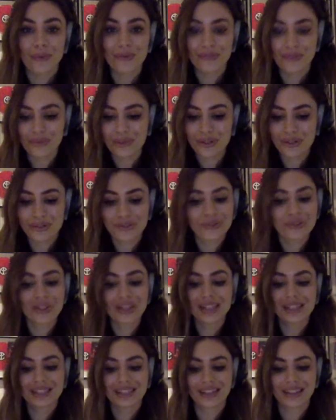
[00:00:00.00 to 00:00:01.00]
If you want to do
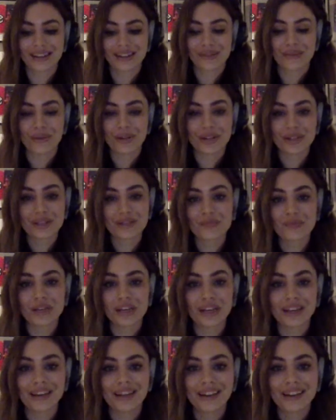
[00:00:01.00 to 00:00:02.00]
this and you want it to
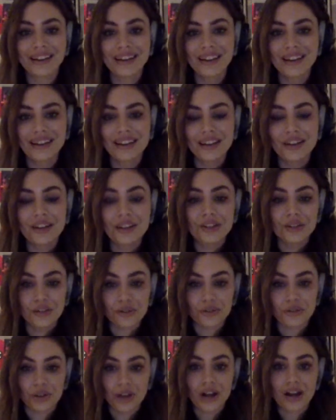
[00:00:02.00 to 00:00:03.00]
be
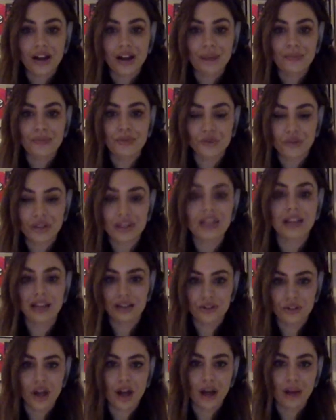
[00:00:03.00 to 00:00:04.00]
your job, treat it
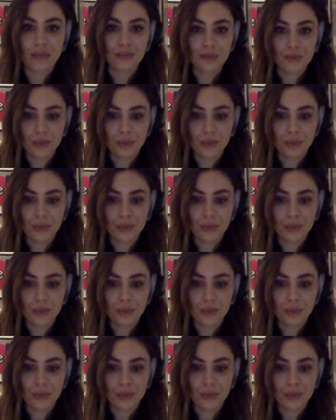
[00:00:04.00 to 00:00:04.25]
like a job.